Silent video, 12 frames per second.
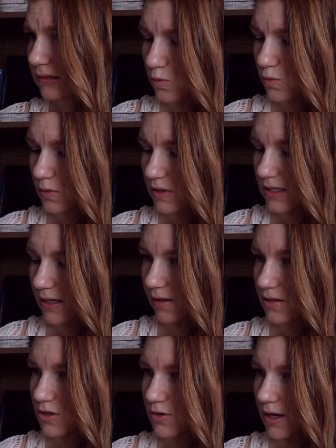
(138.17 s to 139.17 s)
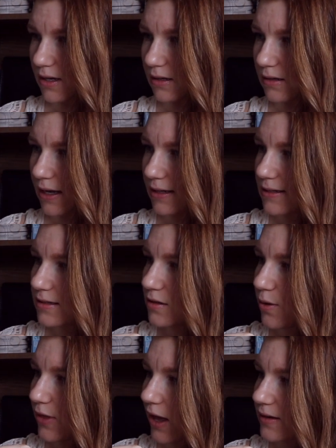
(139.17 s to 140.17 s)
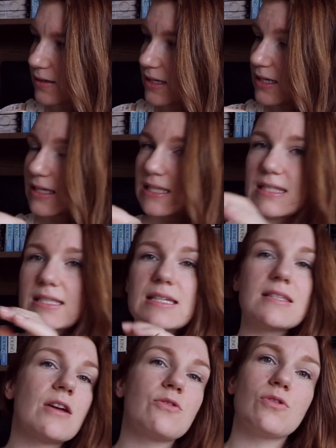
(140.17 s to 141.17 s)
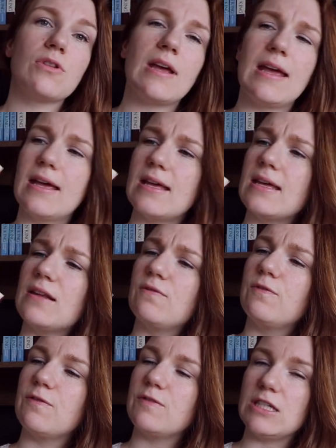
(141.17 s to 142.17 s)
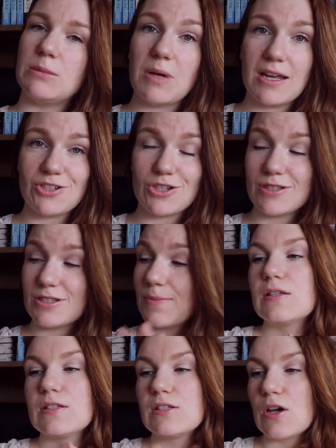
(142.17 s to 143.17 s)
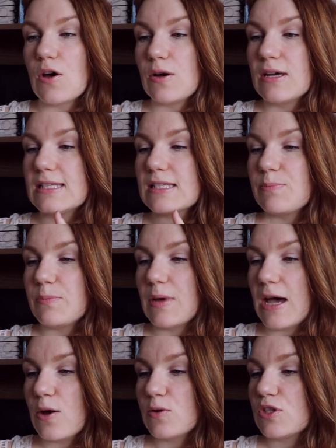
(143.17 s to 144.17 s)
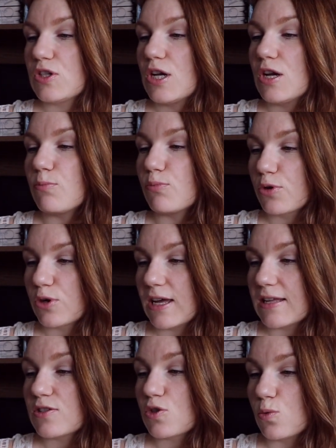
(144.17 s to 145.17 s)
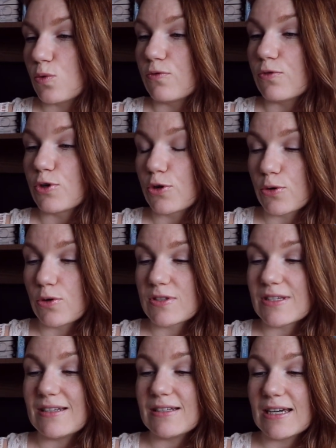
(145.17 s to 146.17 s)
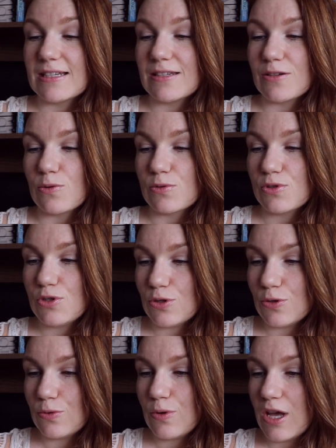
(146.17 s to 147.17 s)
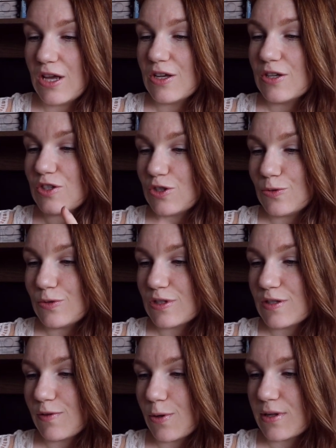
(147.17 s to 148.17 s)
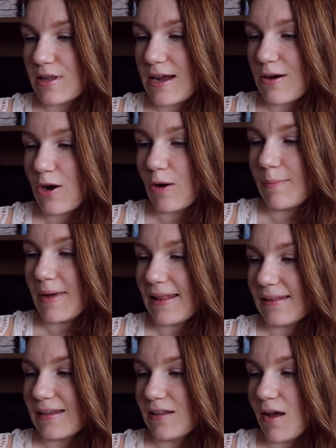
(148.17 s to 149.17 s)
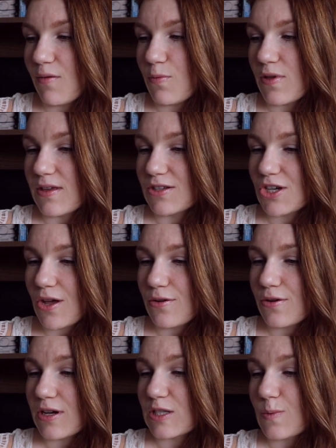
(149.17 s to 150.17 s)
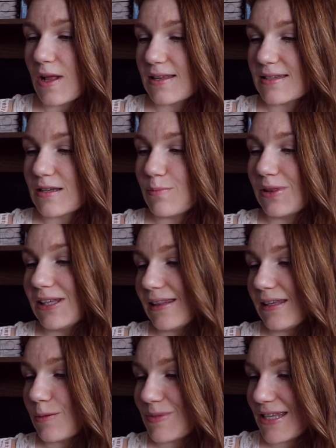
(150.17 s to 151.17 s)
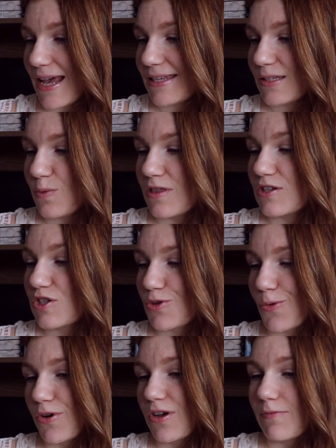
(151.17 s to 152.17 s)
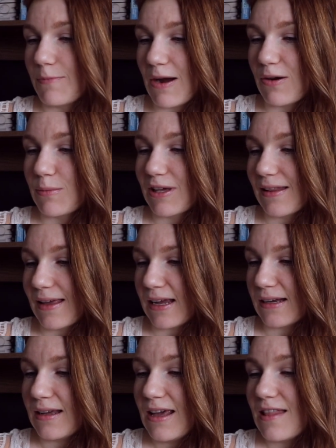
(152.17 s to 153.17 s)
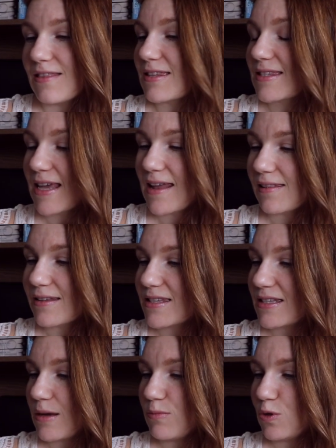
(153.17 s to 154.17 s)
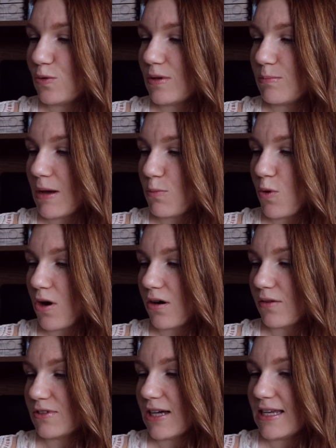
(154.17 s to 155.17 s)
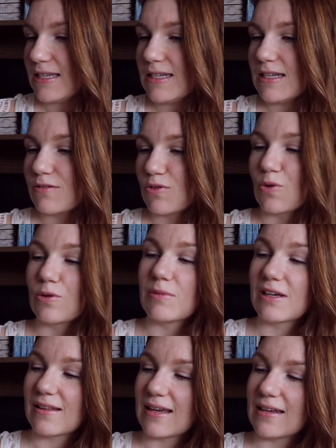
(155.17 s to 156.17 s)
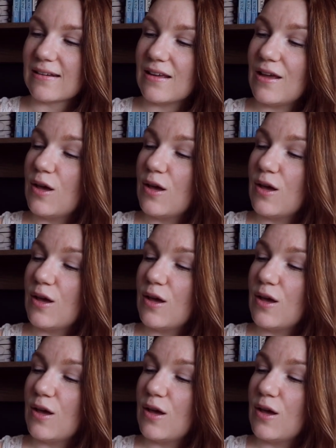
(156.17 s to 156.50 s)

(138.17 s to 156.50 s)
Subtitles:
illustrated. I didn't know that. 615 pages. So it's about Brooklands School for Girls in 1902. Students Phil and Clara are madly in love with each other, as well as completely obsessed with the story of Mary McLean, the scandalous debut memoir of 19-year-old McLean.